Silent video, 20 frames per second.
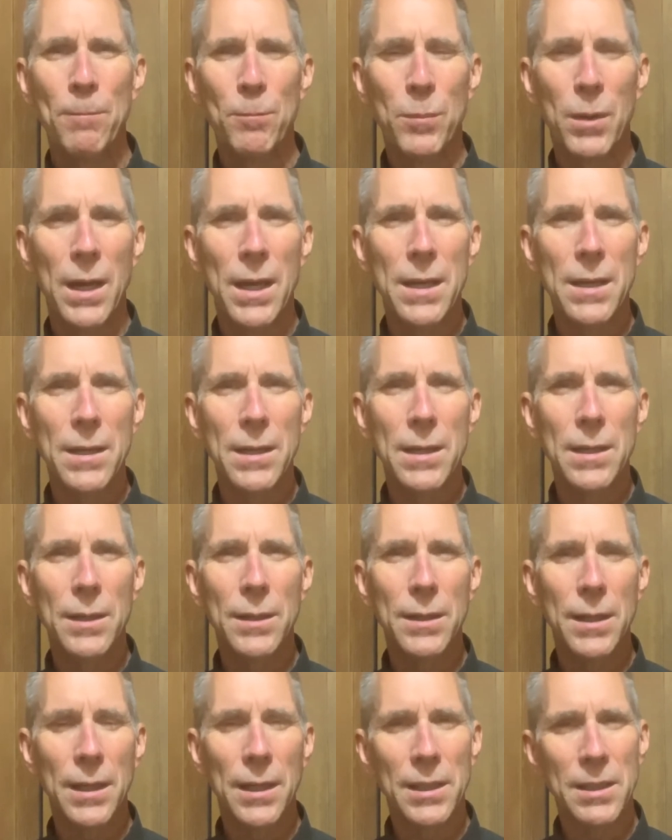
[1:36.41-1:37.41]
by, he,
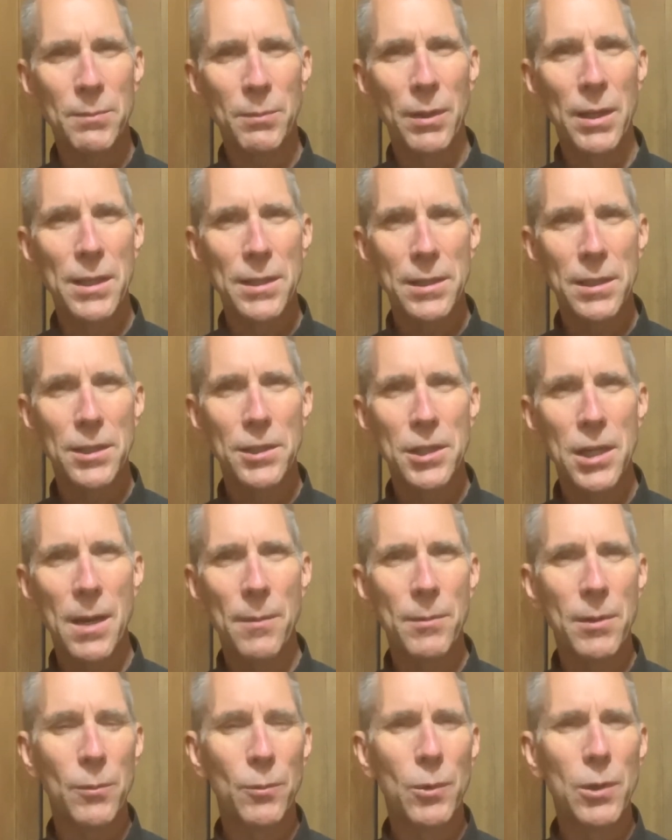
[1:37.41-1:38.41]
he explains in
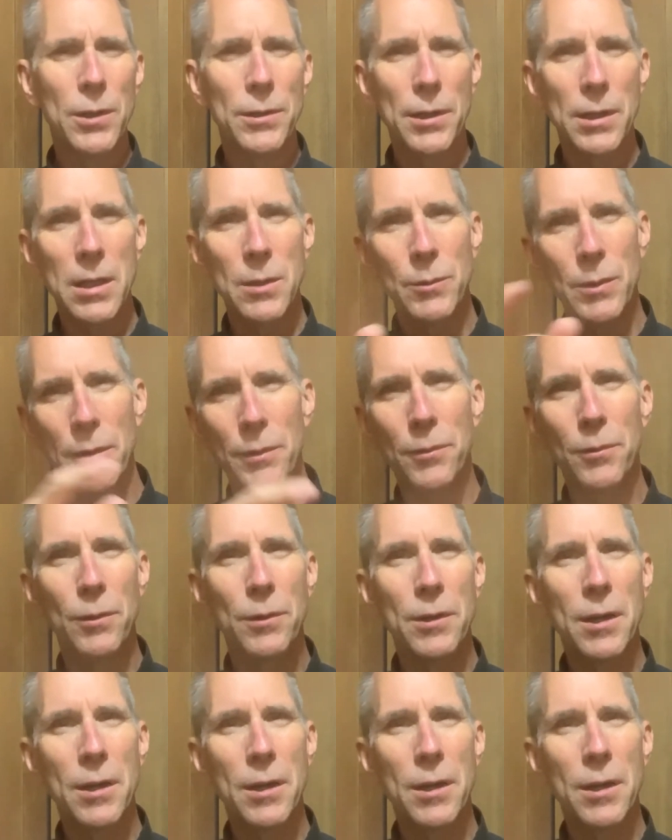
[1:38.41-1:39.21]
chapter one that he went through a